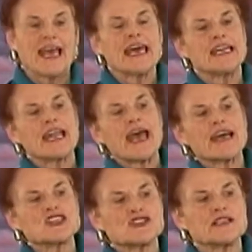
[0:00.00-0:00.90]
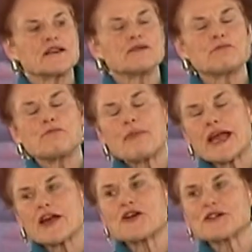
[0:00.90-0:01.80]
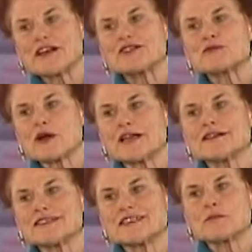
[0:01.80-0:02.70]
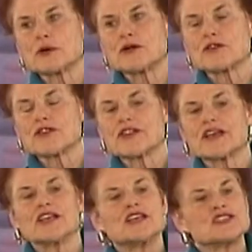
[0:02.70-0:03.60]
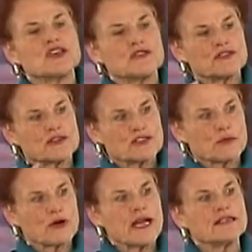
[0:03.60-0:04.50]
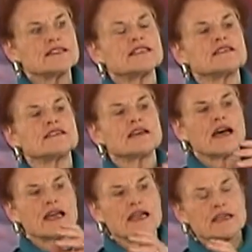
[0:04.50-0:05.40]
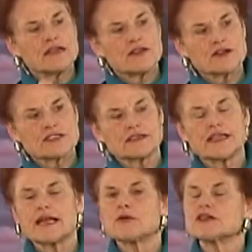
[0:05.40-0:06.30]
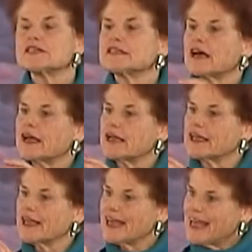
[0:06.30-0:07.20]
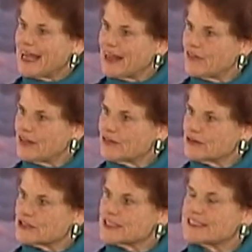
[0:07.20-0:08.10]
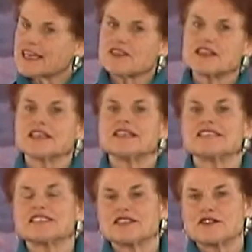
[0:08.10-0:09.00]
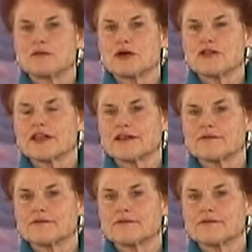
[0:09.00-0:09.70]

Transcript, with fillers: And it actually parallels pregnancy and birth. So that there's a pregnancy to dying, there's a labor to dying, and then there's the deathing instead of the birthing.